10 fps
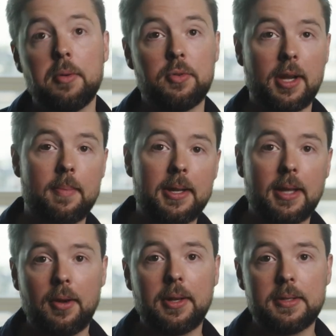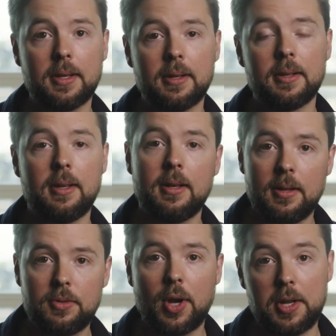I would recommend going to
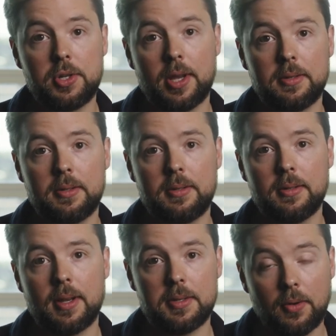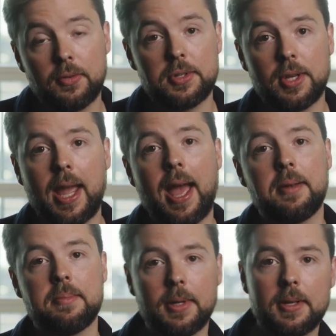trade shows as often as you can
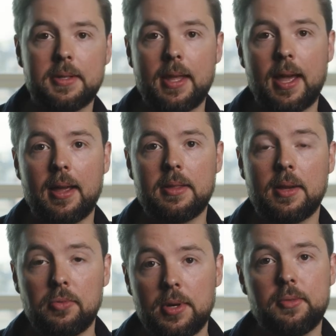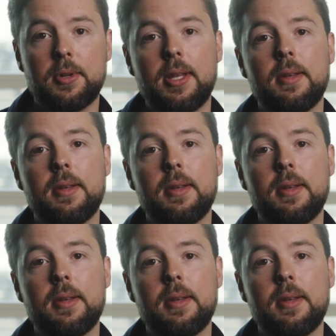because they're they're really really